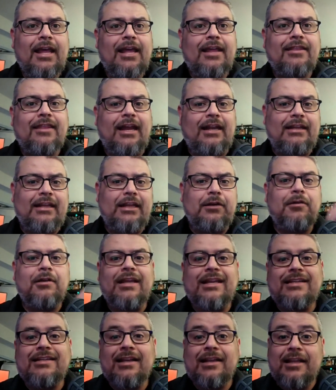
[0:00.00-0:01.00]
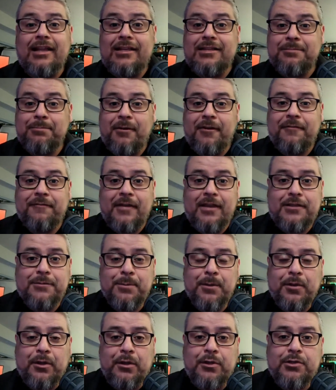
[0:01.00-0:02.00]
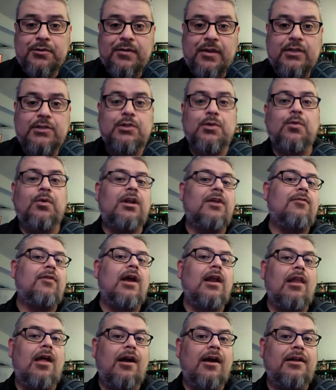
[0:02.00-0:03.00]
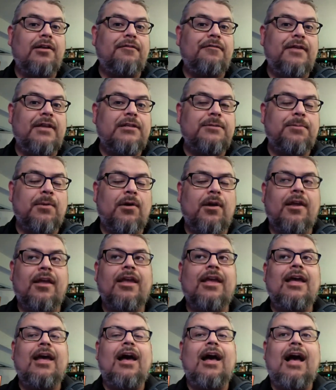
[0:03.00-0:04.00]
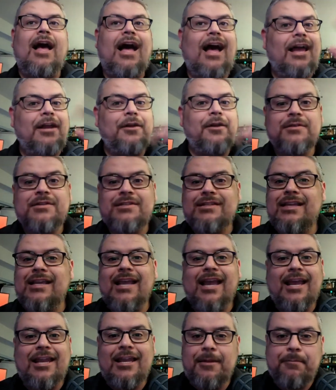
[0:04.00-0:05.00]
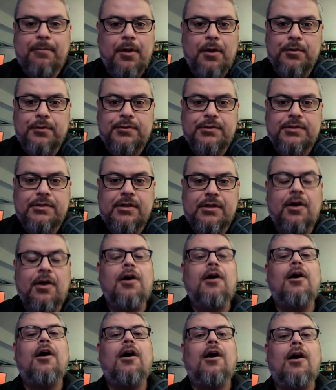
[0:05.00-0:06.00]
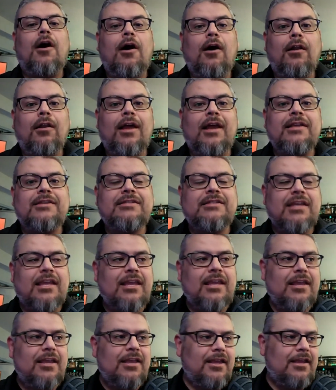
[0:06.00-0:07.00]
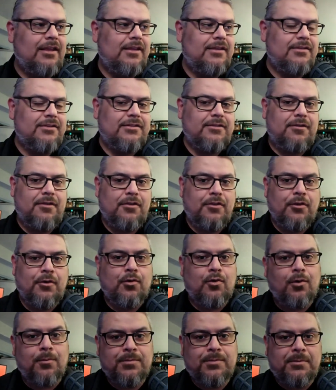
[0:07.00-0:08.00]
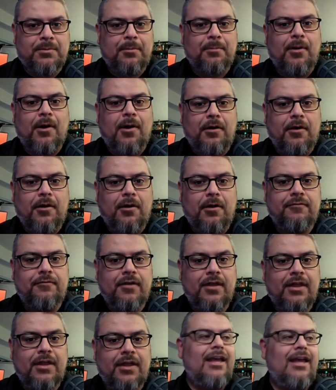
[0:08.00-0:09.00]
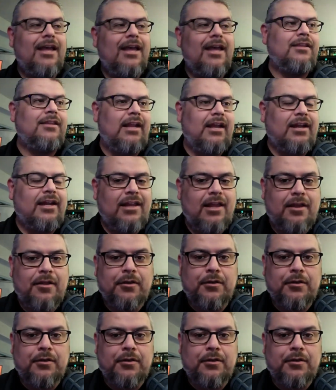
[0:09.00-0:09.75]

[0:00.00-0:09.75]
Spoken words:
that literally deletes my Facebook newsfeed. So whenever I log into Facebook, I don't see any posts. All I see is the groups I'm a part of, and then I click on